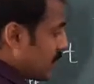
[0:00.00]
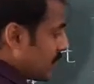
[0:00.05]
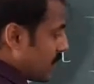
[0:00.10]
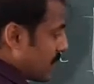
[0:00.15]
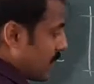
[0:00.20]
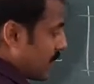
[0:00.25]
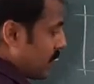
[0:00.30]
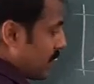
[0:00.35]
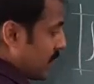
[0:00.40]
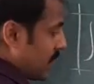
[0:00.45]

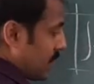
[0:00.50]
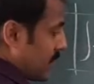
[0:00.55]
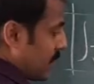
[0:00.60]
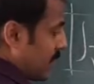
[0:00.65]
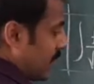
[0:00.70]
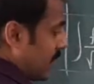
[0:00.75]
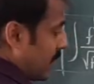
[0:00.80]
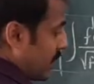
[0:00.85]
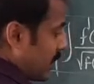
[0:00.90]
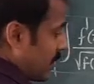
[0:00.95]
Tell me
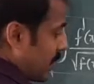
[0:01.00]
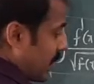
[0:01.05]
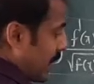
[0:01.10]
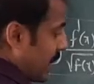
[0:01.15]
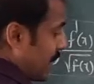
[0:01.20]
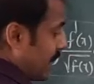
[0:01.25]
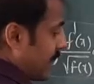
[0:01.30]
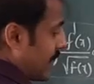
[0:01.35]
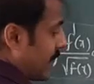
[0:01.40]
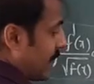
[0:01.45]

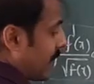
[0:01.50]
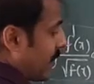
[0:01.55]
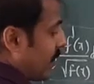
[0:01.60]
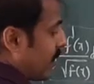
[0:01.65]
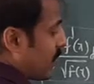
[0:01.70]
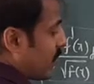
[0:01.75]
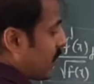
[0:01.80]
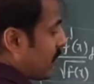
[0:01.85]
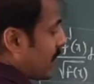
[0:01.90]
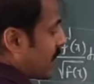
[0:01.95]
the
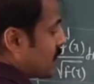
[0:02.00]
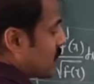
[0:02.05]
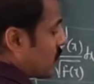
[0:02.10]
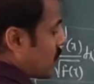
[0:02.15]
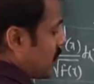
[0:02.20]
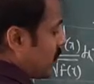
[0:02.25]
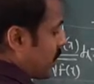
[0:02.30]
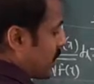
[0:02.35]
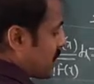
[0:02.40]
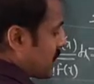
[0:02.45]
derivative of x
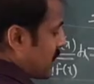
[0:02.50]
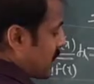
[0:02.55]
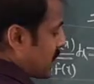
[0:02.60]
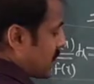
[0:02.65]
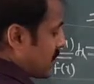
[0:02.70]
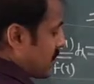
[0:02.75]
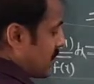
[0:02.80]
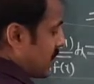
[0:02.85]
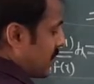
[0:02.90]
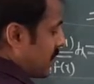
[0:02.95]
square plus x.
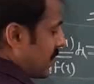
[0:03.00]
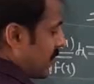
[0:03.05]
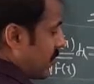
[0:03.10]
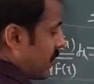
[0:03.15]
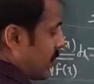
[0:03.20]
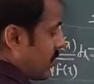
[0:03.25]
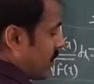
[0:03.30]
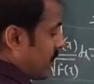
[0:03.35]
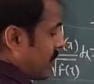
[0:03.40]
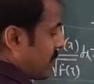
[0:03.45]

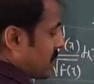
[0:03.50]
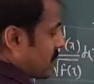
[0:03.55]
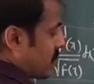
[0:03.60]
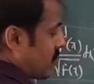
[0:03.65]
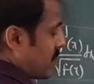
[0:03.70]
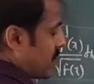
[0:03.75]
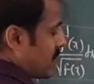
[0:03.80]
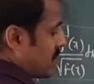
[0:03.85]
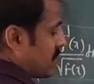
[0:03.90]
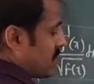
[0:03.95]
Derivative of x
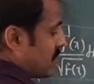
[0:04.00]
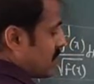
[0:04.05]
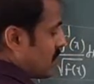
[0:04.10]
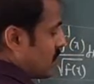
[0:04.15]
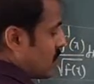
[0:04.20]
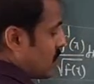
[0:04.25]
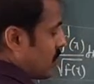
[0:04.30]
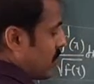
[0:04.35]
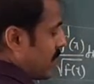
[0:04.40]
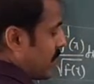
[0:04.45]
square is
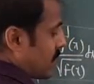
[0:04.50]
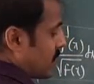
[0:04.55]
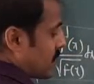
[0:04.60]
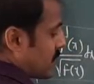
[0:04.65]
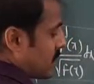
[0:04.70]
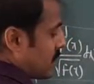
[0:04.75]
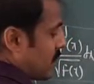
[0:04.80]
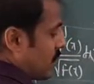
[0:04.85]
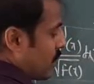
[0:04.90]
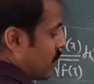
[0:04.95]

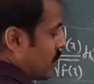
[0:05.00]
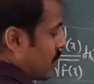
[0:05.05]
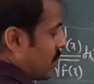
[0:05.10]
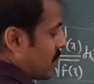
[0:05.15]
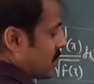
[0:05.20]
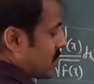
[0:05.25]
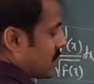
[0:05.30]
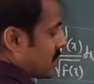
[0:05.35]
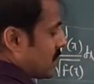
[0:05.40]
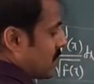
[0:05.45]
2x
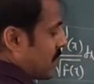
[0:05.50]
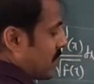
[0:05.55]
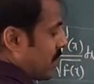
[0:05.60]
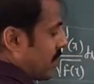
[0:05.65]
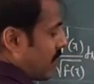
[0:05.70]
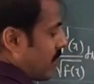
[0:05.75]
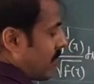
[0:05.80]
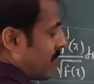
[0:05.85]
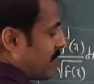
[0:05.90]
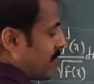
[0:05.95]
plus
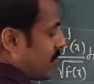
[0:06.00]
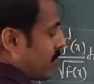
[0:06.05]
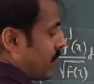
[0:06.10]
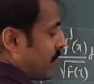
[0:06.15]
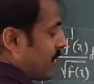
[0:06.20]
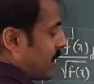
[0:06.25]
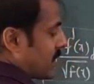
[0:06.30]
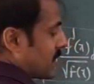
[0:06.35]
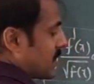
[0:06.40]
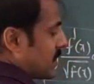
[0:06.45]
derivative of
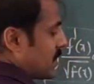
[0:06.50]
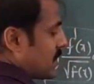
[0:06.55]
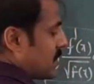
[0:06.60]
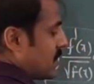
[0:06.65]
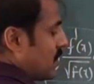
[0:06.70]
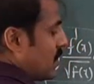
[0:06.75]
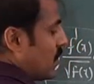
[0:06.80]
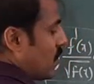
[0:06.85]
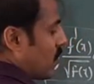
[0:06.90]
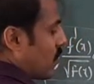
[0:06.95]
x
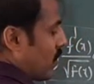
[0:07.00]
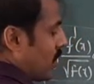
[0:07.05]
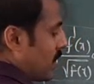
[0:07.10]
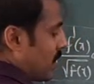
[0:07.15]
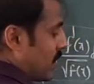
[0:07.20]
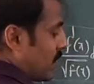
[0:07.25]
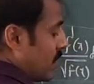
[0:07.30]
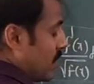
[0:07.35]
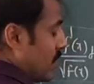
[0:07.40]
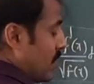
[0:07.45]
is
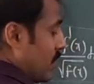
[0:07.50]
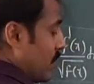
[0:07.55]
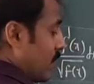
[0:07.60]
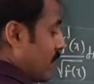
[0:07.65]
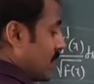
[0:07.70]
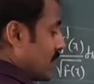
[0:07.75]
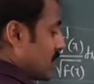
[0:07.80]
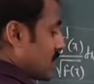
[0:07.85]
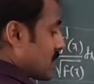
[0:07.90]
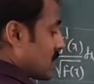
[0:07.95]
1,
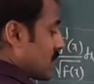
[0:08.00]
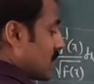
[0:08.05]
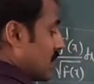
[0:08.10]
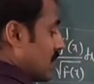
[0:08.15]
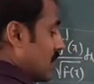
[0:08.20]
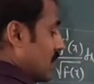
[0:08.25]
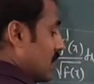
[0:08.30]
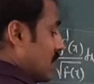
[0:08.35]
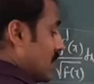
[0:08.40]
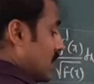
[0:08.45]
means
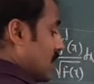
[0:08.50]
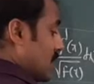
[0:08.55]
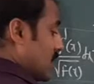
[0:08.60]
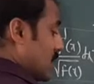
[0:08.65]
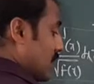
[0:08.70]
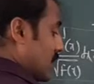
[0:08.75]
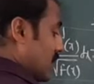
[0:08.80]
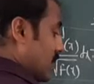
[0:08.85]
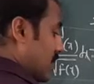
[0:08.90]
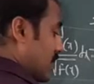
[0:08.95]

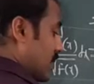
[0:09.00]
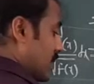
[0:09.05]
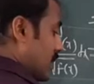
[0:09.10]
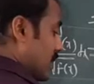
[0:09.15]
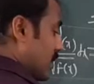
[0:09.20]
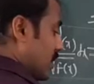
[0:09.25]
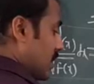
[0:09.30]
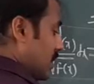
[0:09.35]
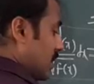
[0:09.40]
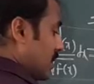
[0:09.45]
the
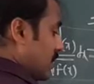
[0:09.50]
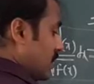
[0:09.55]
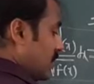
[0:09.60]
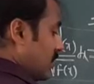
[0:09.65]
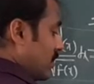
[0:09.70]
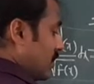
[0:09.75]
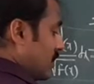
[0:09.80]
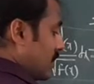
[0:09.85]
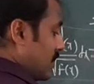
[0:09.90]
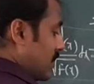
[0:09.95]

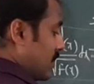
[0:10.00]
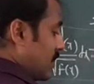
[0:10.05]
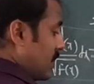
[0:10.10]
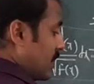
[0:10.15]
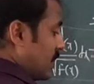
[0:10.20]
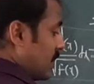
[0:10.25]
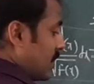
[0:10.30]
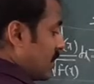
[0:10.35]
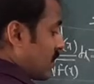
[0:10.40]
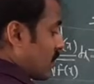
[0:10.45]
term
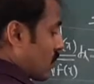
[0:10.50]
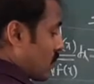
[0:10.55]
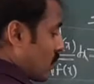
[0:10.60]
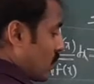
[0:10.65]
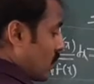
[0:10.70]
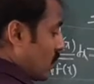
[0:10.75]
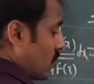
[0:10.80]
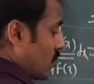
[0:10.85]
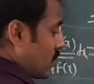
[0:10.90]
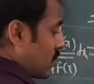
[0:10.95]
in
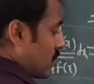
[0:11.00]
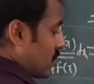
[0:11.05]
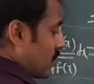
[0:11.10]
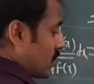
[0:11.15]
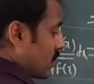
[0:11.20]
root.